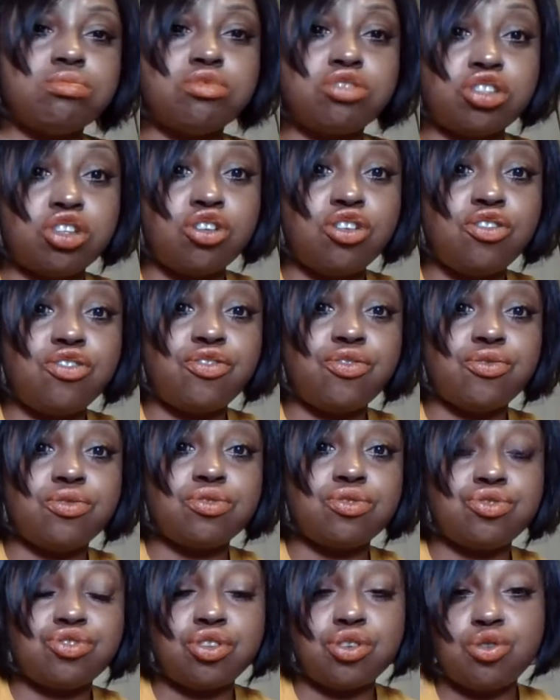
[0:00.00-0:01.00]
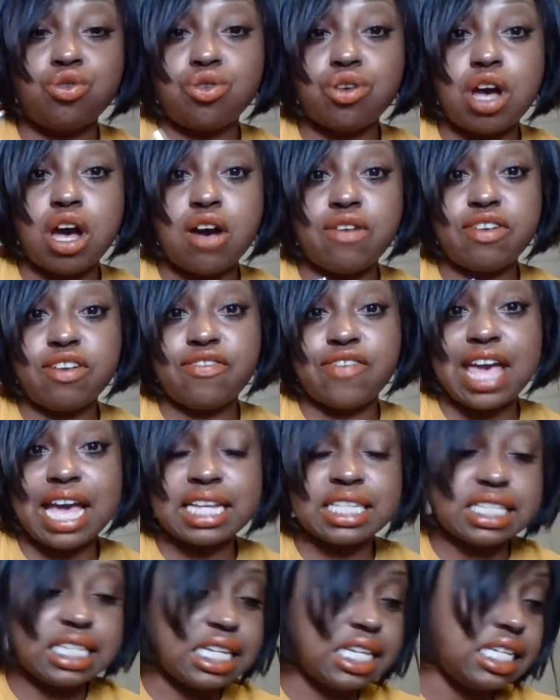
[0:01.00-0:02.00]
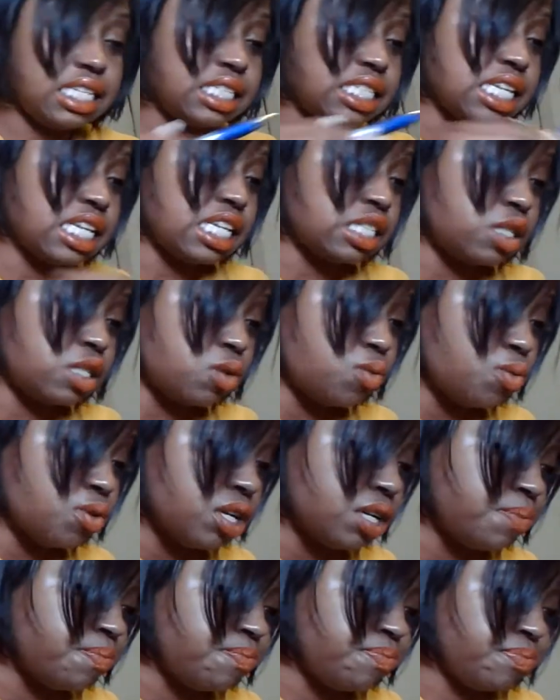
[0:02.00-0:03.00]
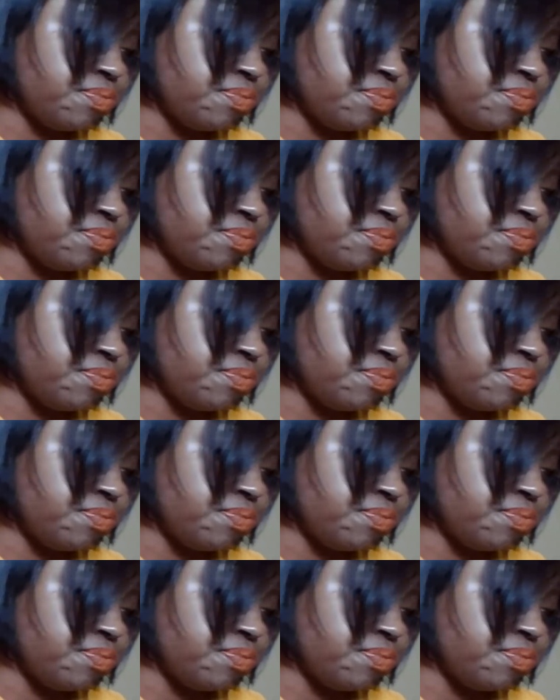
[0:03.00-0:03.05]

COVID vaccines into one.